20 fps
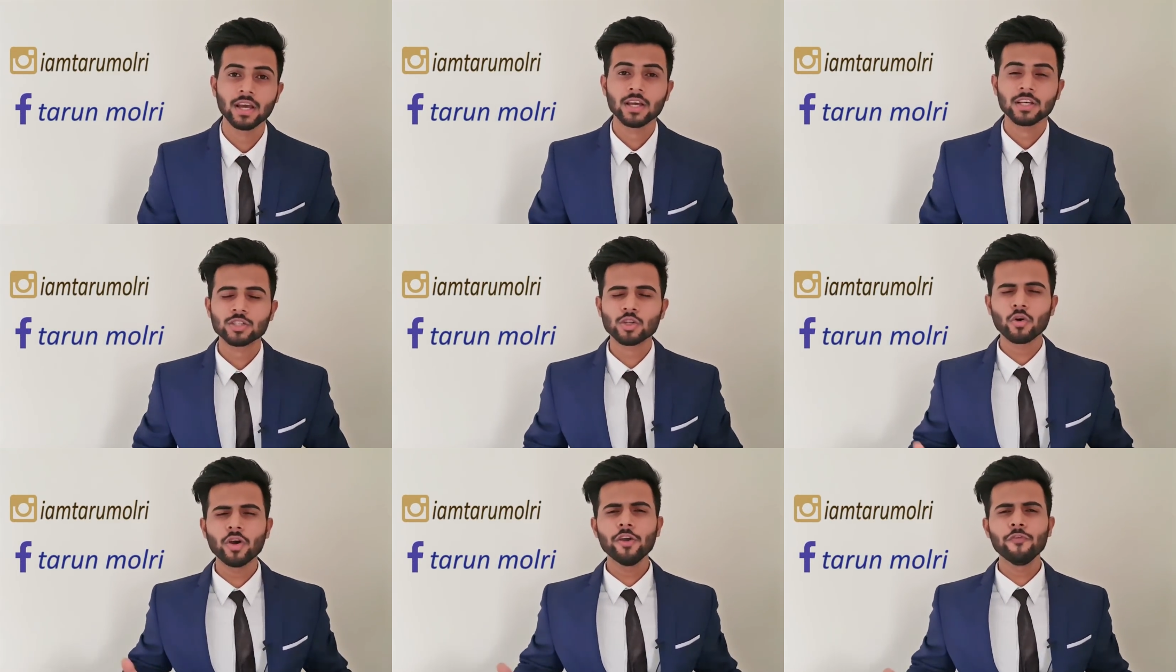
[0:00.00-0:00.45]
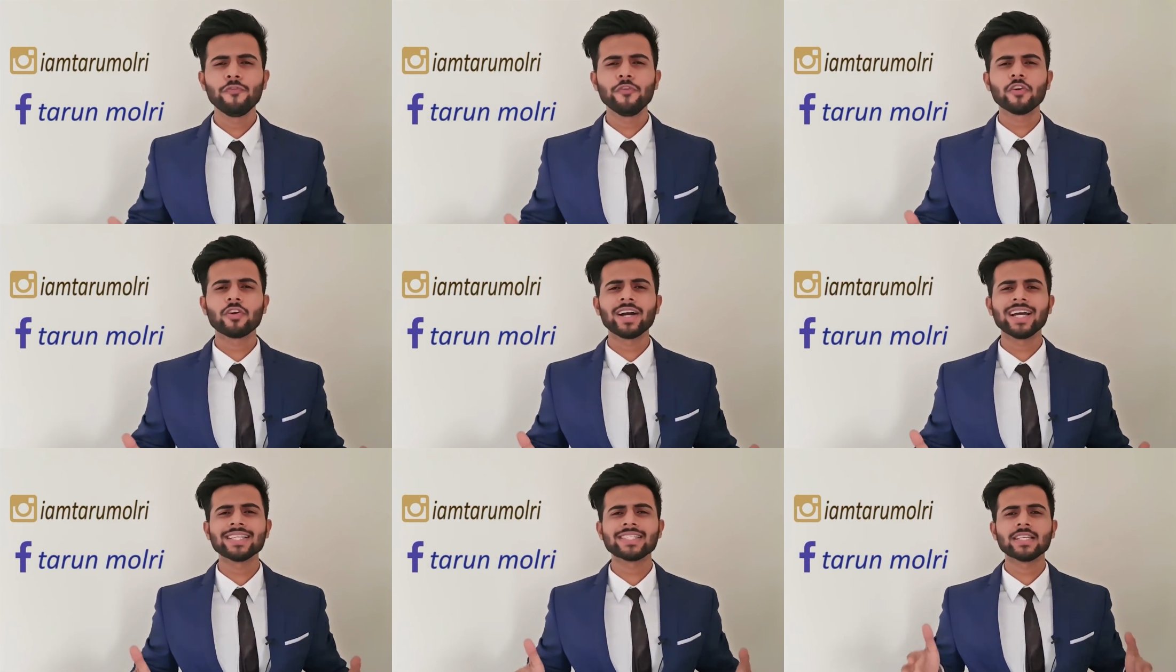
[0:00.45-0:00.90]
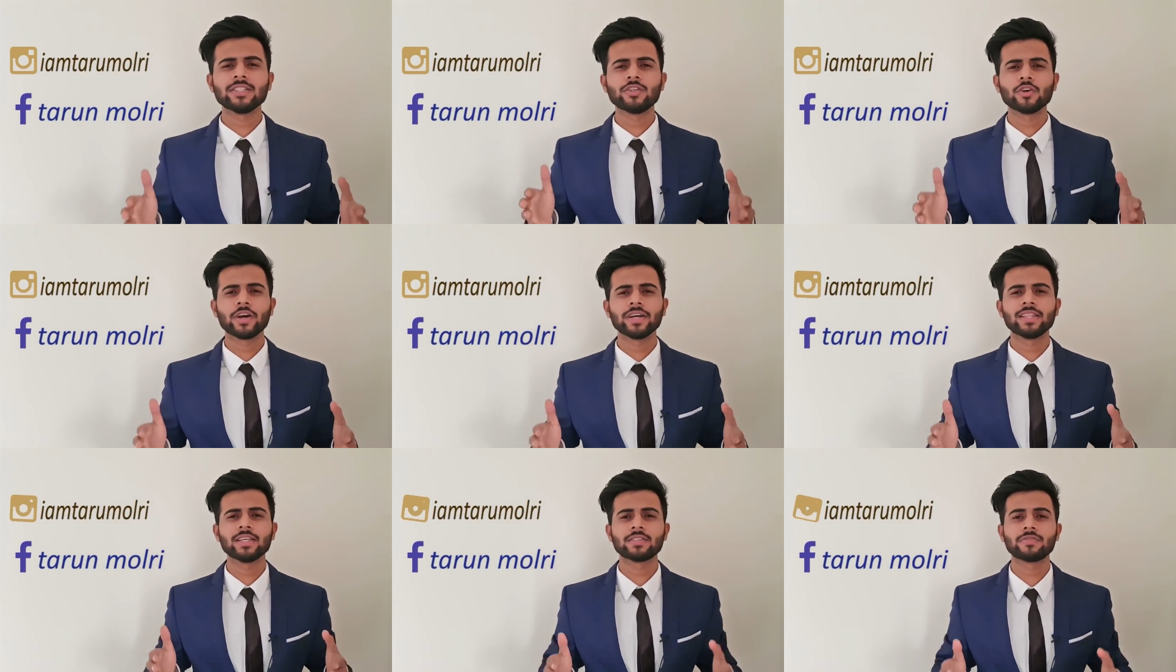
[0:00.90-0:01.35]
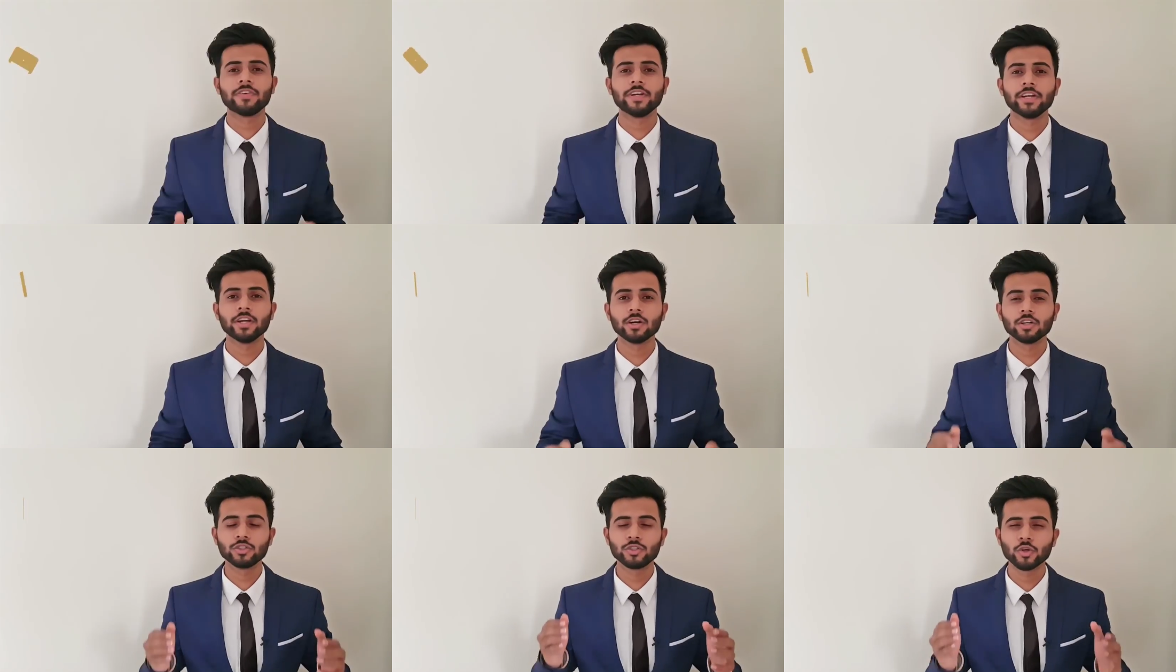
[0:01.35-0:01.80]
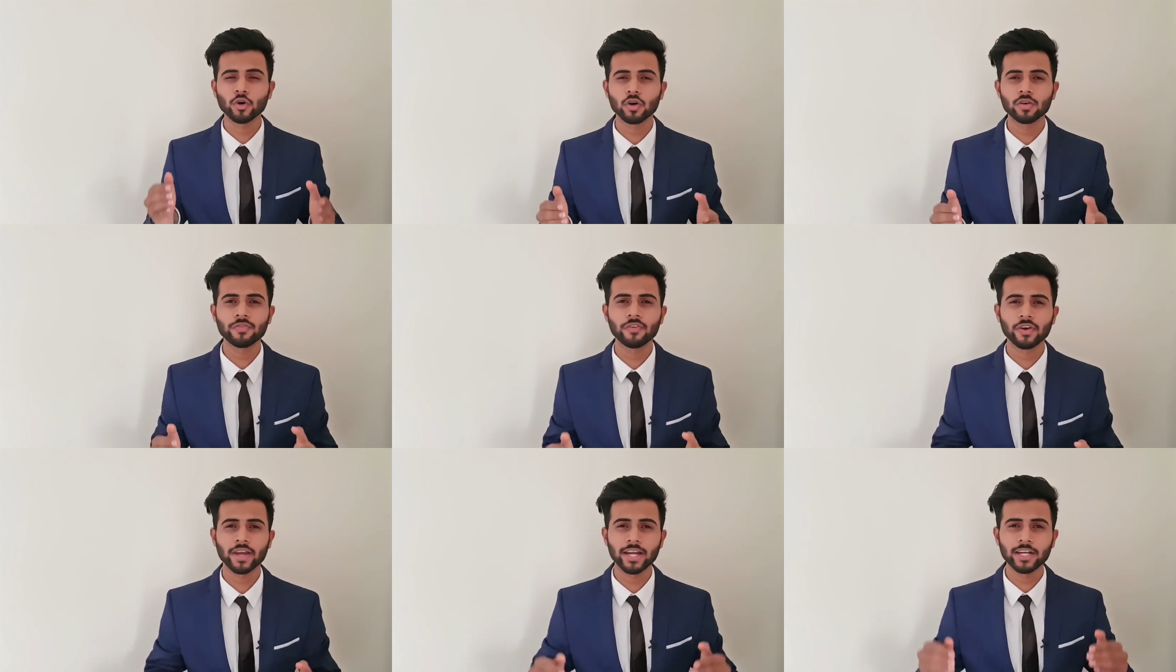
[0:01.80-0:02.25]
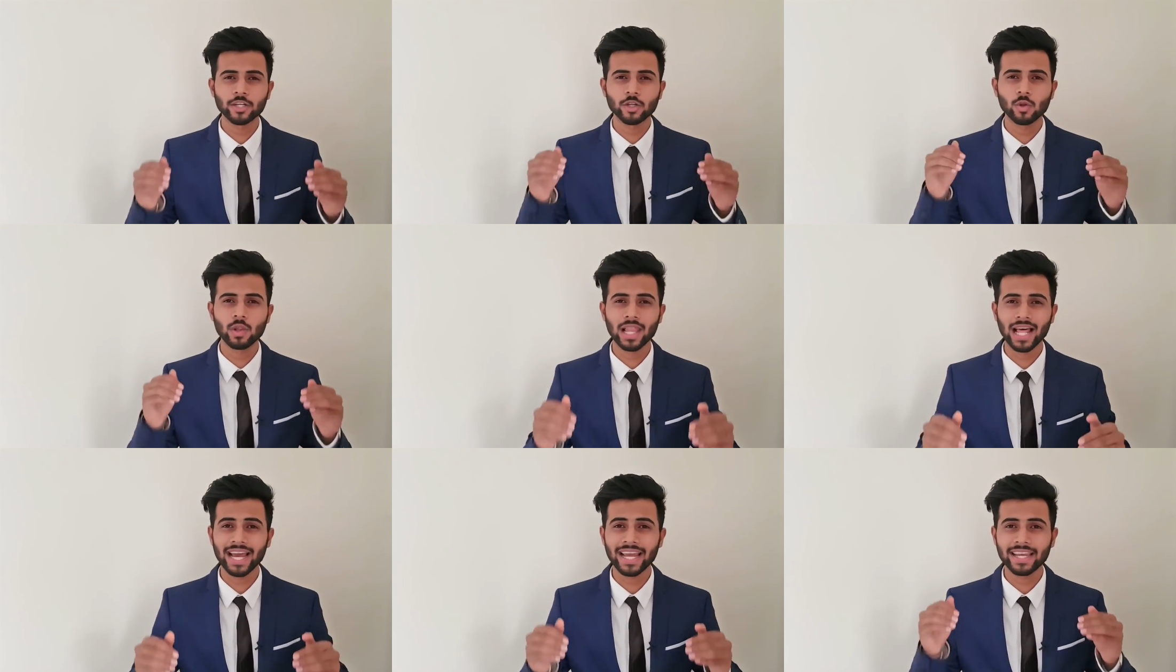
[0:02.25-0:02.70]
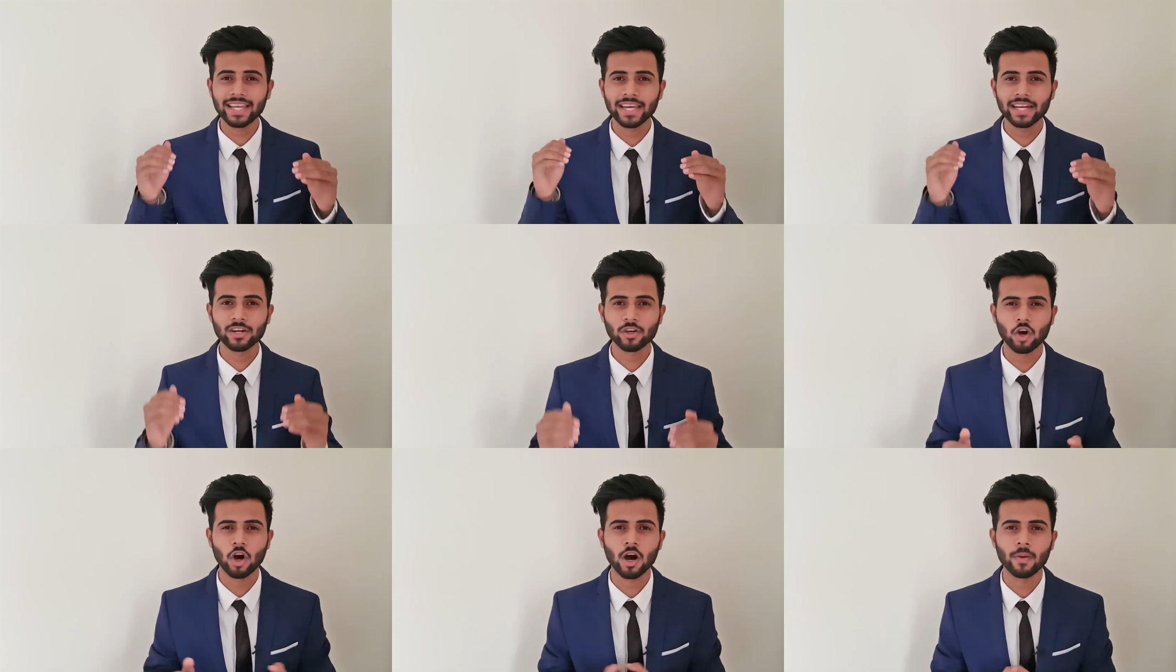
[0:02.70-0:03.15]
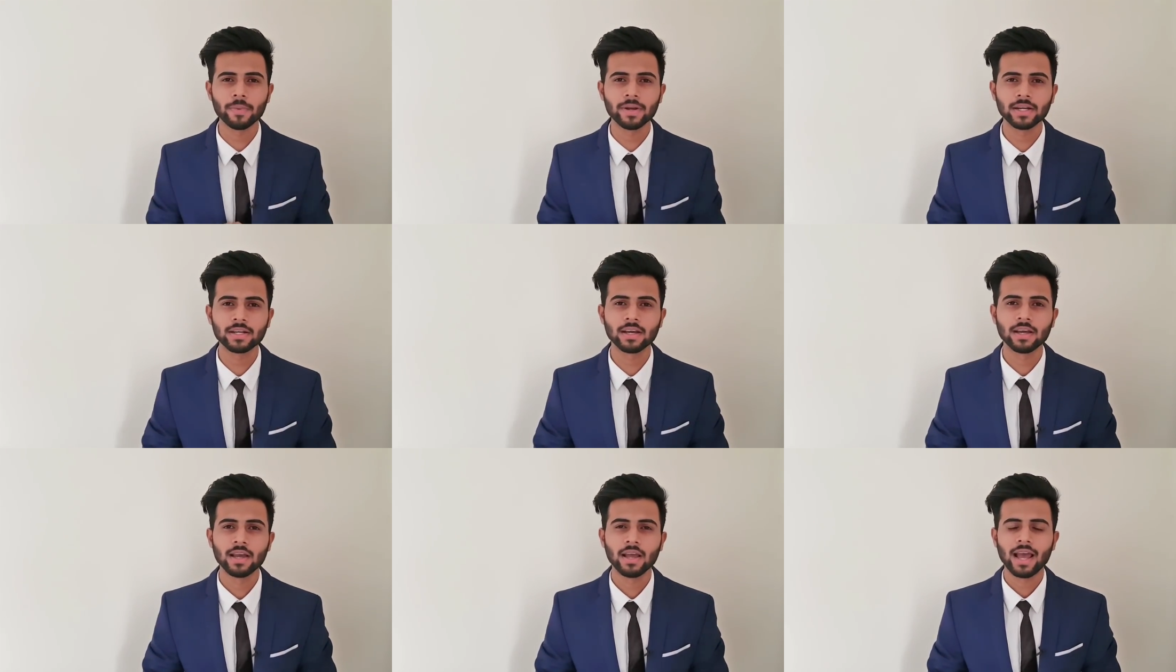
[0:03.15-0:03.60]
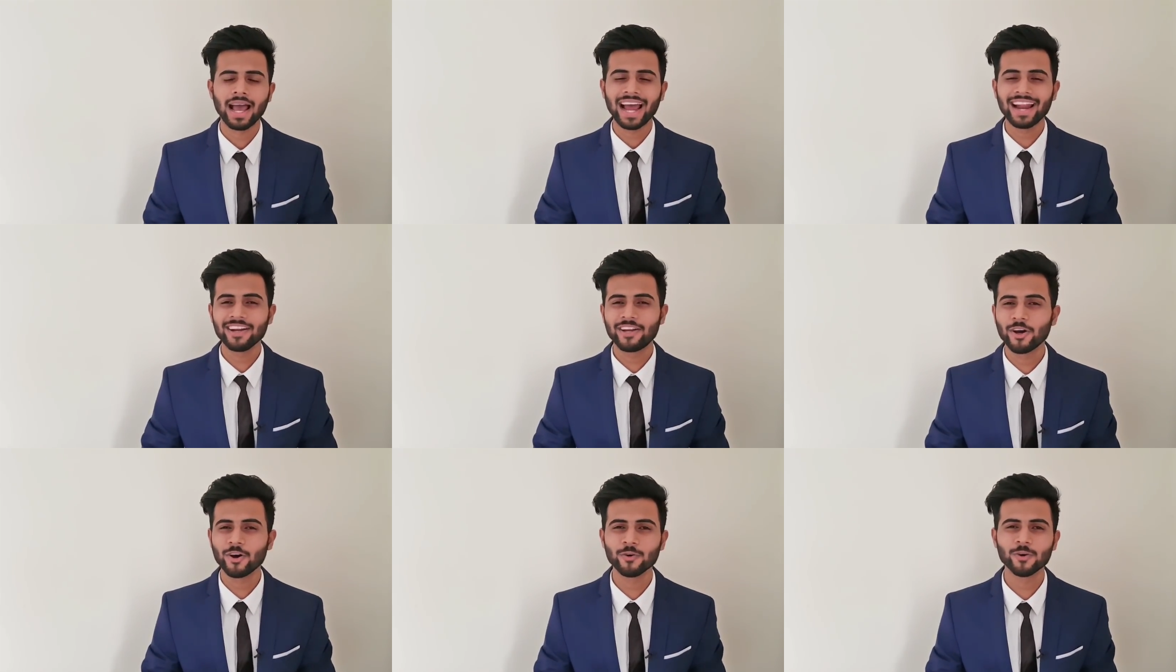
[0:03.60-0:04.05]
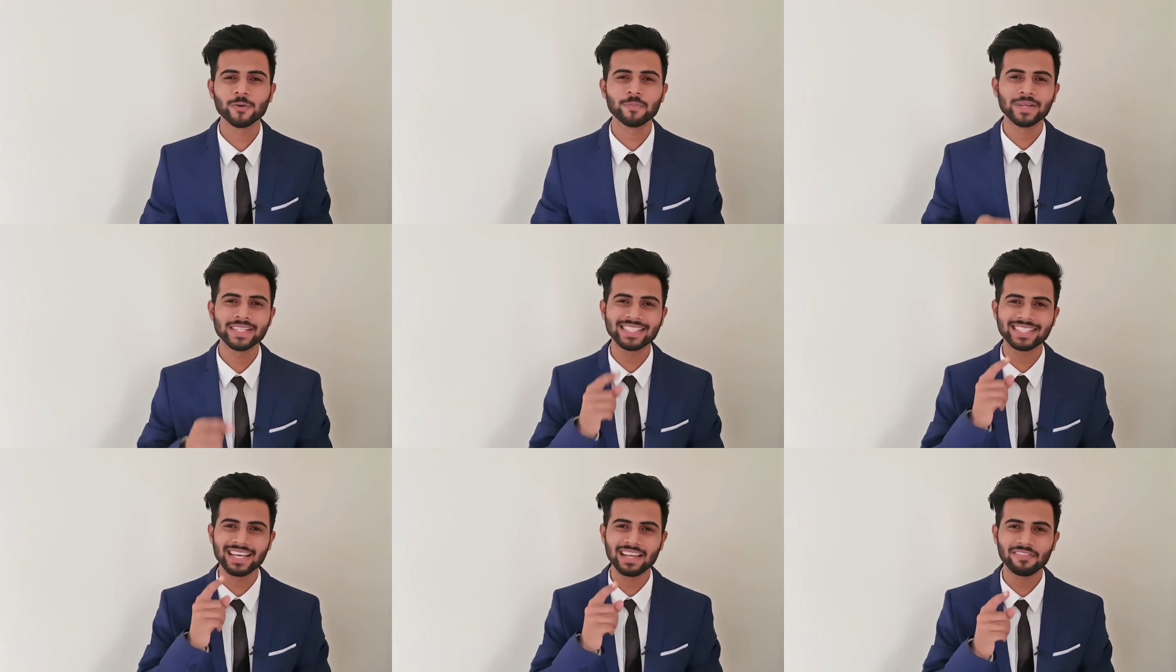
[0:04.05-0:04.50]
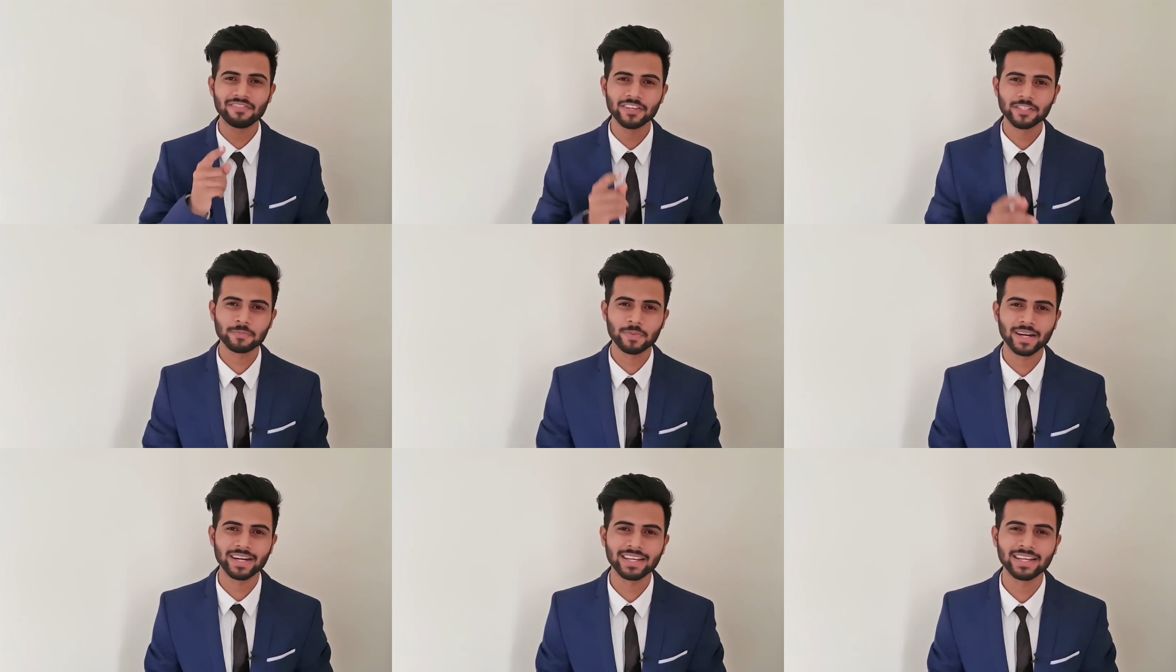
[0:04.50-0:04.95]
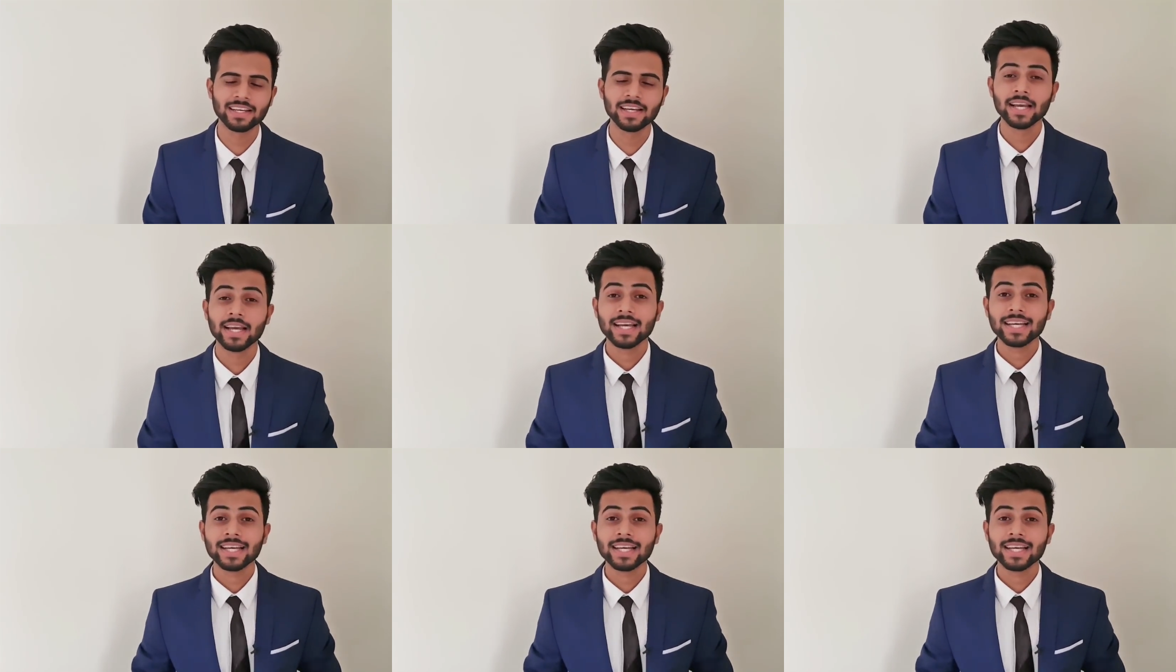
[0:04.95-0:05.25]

So if you guys enjoyed this video, don't forget to like and comment, and don't be selfish, buddy.